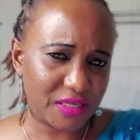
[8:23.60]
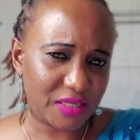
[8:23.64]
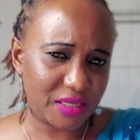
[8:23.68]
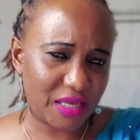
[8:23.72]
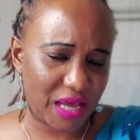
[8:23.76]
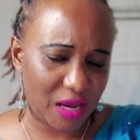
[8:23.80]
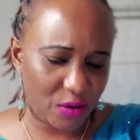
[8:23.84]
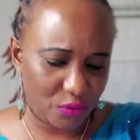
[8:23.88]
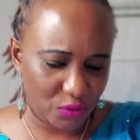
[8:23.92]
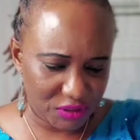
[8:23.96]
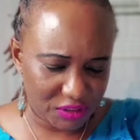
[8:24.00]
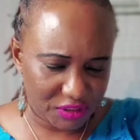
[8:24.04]

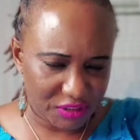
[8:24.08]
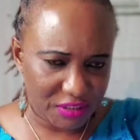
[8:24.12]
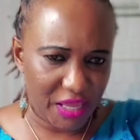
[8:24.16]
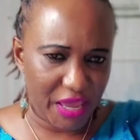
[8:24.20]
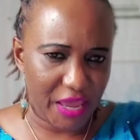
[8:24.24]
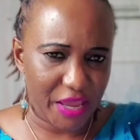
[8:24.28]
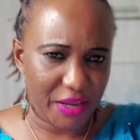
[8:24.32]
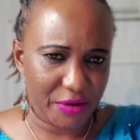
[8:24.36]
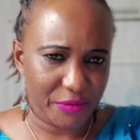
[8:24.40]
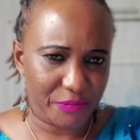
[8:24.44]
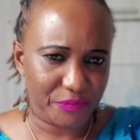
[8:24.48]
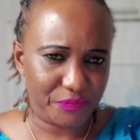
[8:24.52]
I was
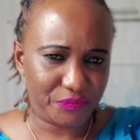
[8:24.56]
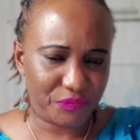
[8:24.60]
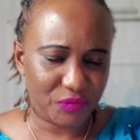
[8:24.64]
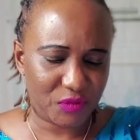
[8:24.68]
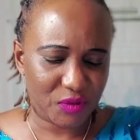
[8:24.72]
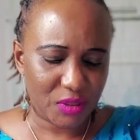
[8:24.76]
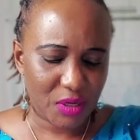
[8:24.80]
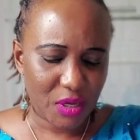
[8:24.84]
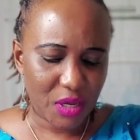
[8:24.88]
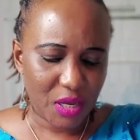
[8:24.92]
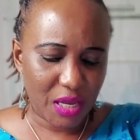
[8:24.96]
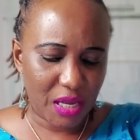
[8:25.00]
there.
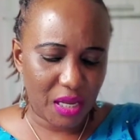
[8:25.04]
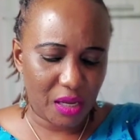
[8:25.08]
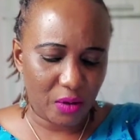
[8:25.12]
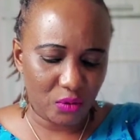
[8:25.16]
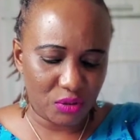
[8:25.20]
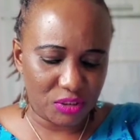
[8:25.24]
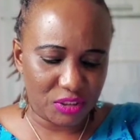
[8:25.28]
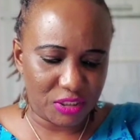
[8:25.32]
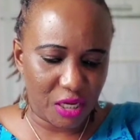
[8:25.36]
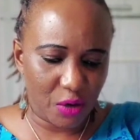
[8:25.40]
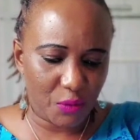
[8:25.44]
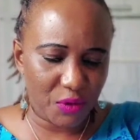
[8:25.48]
I
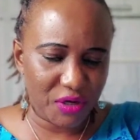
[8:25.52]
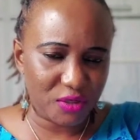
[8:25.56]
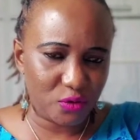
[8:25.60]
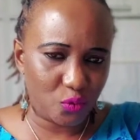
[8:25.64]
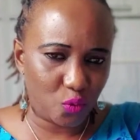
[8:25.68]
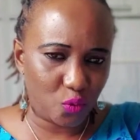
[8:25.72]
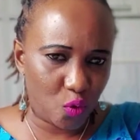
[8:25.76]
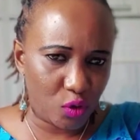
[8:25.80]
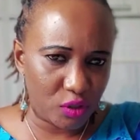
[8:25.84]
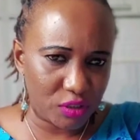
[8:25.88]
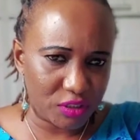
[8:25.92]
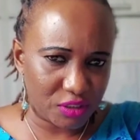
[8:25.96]
was there when the
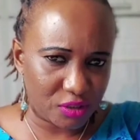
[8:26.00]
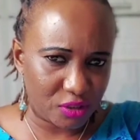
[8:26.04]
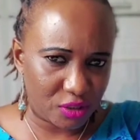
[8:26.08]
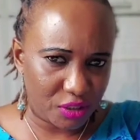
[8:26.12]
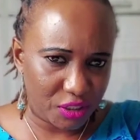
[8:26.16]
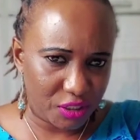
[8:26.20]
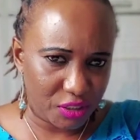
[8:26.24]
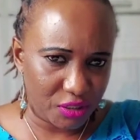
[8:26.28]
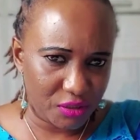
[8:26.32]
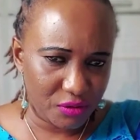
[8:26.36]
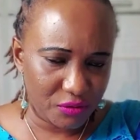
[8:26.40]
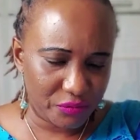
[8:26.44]
war
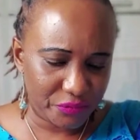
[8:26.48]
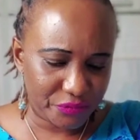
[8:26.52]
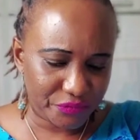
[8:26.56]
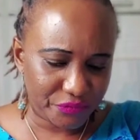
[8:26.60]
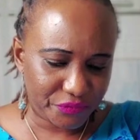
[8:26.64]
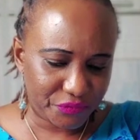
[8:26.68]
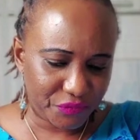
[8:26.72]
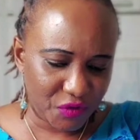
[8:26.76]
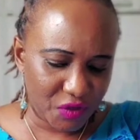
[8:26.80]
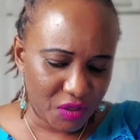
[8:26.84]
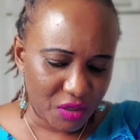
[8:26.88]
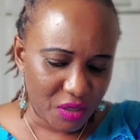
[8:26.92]
started.
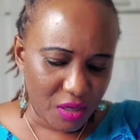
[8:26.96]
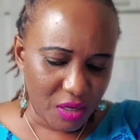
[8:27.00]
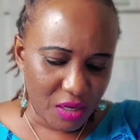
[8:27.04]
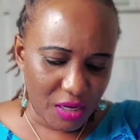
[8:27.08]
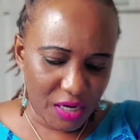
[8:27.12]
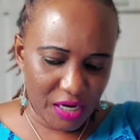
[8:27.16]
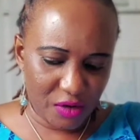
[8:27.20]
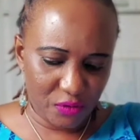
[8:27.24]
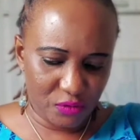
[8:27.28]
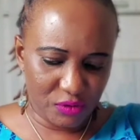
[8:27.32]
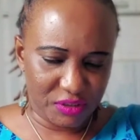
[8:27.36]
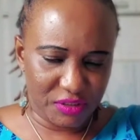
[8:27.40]

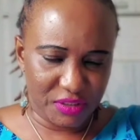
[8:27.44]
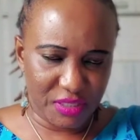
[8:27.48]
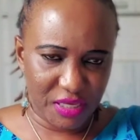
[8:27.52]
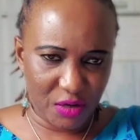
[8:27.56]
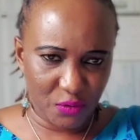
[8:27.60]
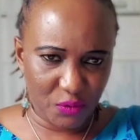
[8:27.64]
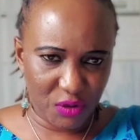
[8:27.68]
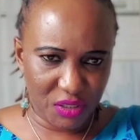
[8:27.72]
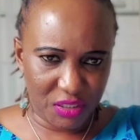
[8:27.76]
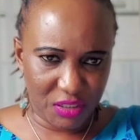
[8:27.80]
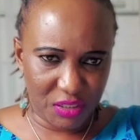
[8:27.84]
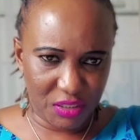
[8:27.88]
I was there
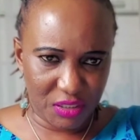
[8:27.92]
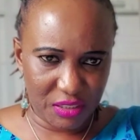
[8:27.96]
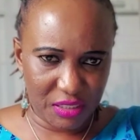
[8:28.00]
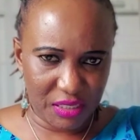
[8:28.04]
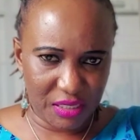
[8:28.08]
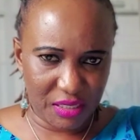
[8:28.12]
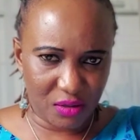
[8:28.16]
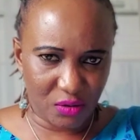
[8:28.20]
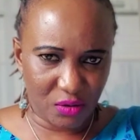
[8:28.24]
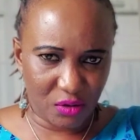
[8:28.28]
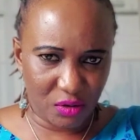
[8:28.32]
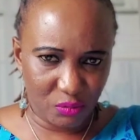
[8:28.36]
when it
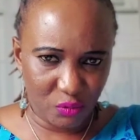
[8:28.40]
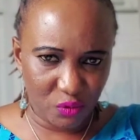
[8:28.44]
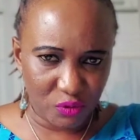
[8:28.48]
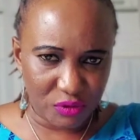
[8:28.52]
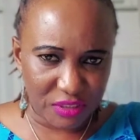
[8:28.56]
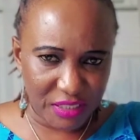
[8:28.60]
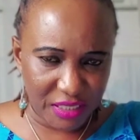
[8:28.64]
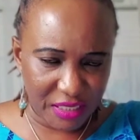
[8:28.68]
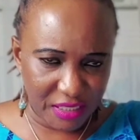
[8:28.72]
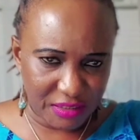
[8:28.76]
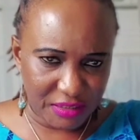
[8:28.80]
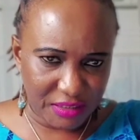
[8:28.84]
almost
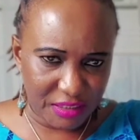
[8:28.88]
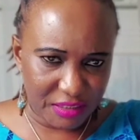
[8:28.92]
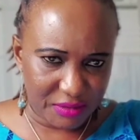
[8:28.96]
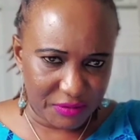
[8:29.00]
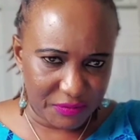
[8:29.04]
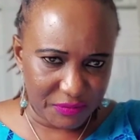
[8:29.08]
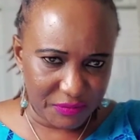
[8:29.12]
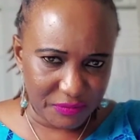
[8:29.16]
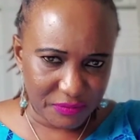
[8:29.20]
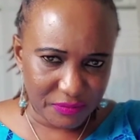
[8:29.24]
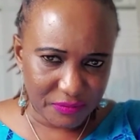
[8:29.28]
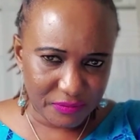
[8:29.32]
ended.
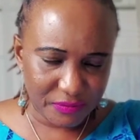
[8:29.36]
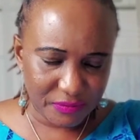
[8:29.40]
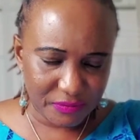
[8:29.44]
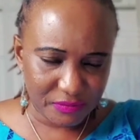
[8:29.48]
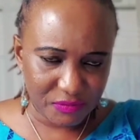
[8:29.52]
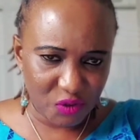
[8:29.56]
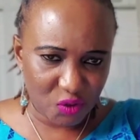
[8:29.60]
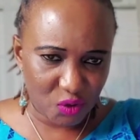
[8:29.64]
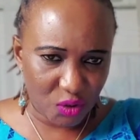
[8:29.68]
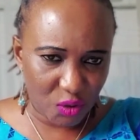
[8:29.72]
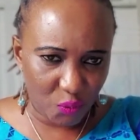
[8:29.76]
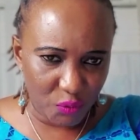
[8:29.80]

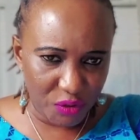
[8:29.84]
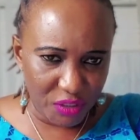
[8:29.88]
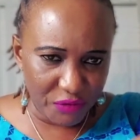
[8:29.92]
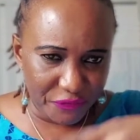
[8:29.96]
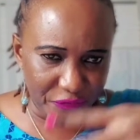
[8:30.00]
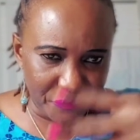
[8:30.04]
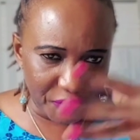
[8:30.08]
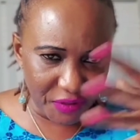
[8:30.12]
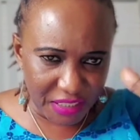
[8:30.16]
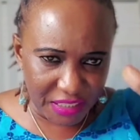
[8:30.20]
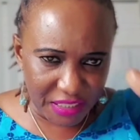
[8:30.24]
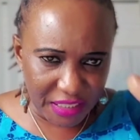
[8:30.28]
Because we
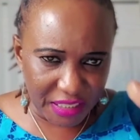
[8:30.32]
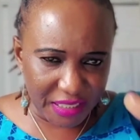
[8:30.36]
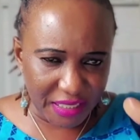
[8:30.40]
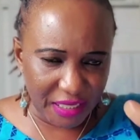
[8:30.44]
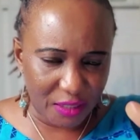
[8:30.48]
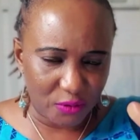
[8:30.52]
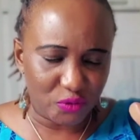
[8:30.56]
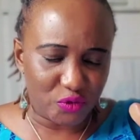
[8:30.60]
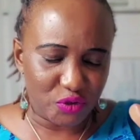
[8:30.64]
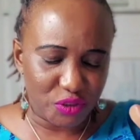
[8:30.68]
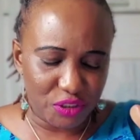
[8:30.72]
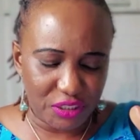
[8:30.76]
fled the
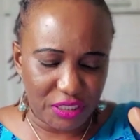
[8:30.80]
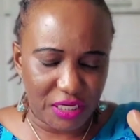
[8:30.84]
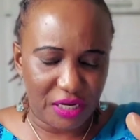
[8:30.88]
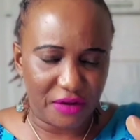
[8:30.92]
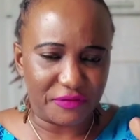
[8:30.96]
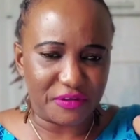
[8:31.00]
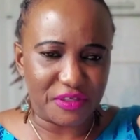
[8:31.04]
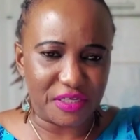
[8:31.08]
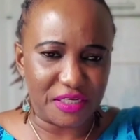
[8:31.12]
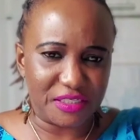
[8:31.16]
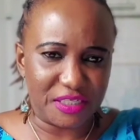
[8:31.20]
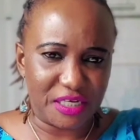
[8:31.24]
country
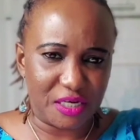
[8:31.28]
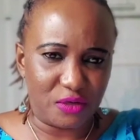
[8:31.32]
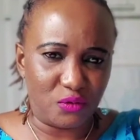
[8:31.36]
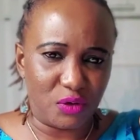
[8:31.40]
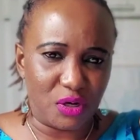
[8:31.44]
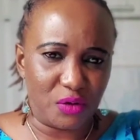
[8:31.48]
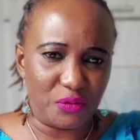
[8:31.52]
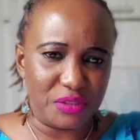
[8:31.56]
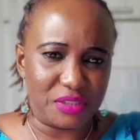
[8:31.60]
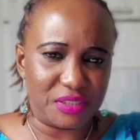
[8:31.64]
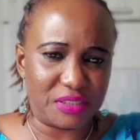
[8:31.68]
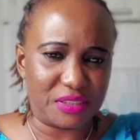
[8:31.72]
after
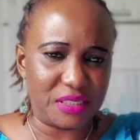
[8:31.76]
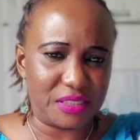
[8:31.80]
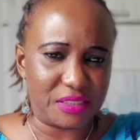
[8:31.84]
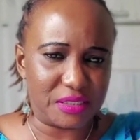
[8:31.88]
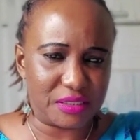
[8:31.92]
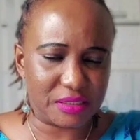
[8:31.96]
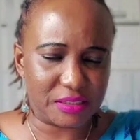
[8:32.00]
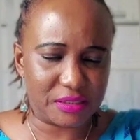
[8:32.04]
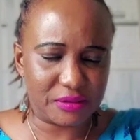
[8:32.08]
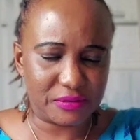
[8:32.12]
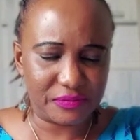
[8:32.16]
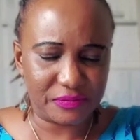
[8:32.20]
January
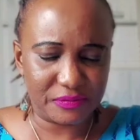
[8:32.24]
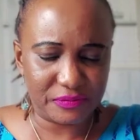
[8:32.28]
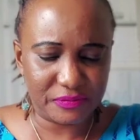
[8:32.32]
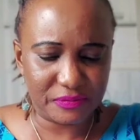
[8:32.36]
6th.